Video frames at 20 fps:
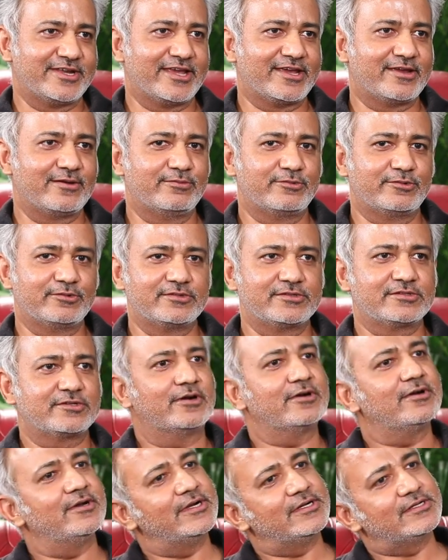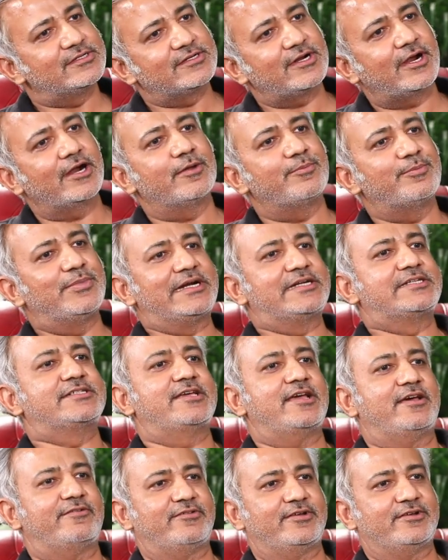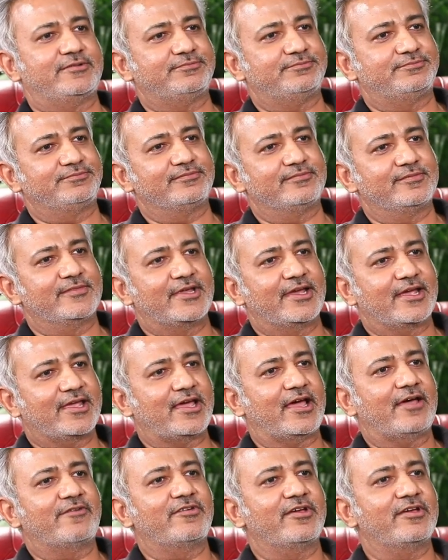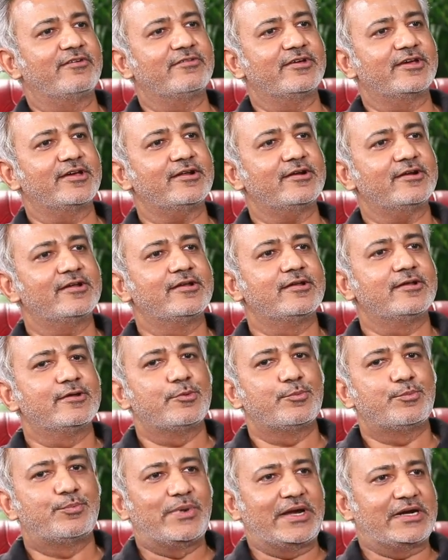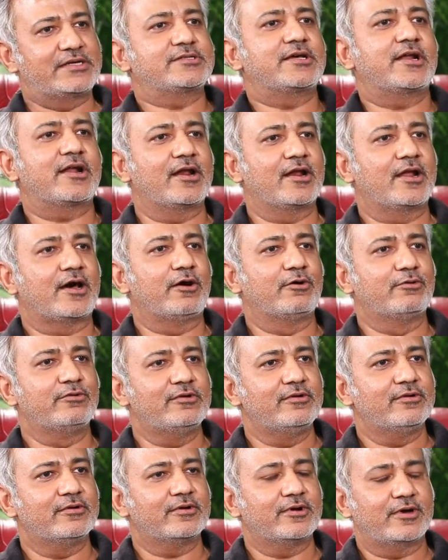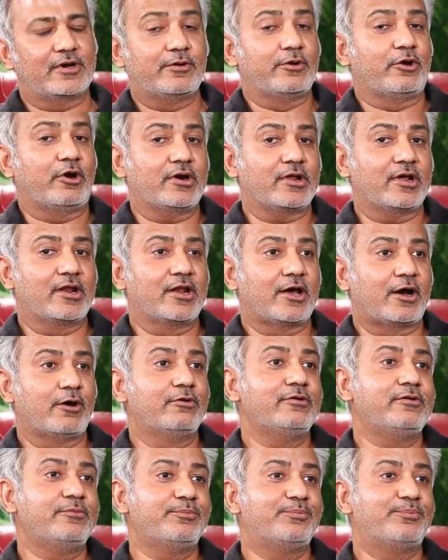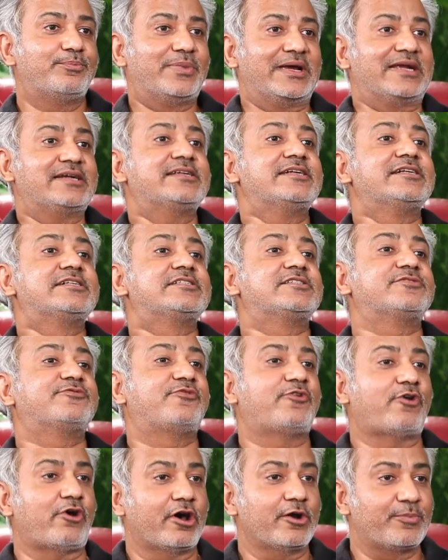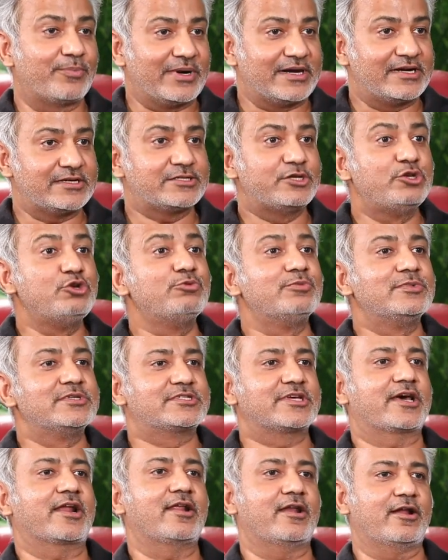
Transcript: take him to. So let's start a pets cafe. A cafe where pets are allowed, not allowed, it's for pets, humans are